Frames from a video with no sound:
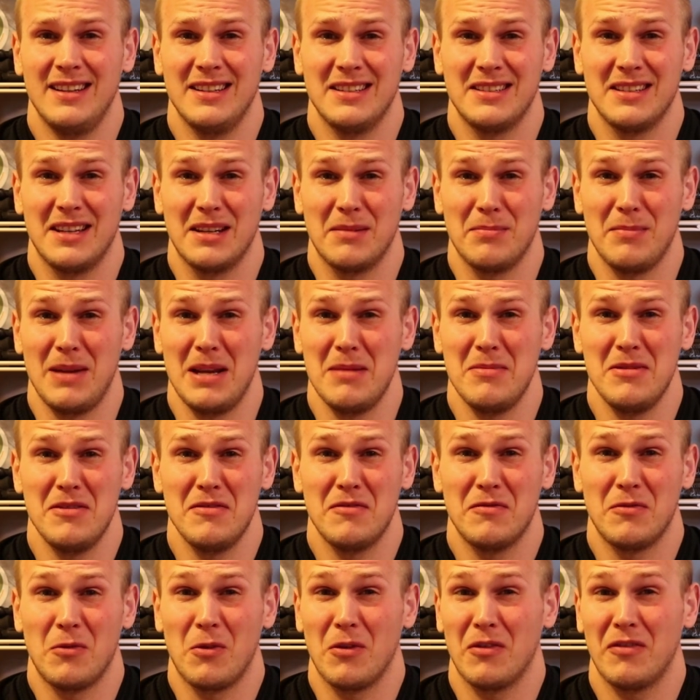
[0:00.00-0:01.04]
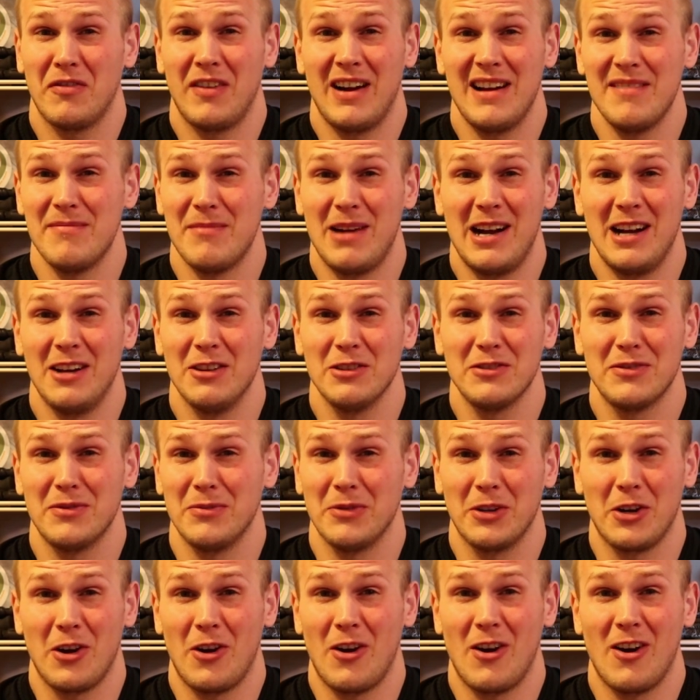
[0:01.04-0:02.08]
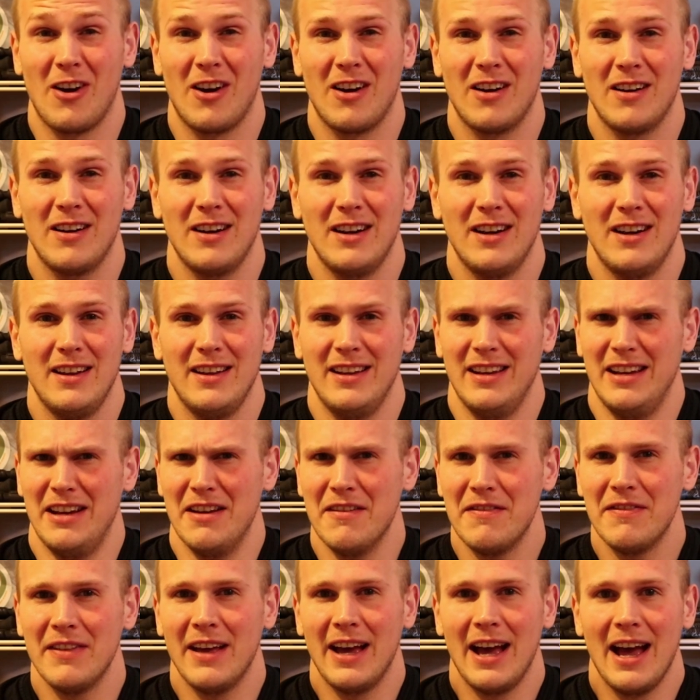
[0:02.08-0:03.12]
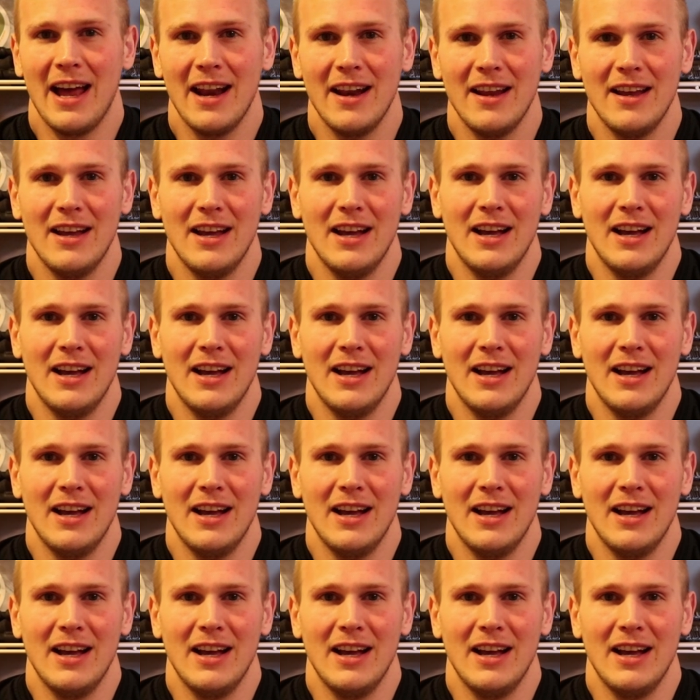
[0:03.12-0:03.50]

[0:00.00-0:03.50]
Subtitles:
is like maybe 4 or 5 miles from the car, if that.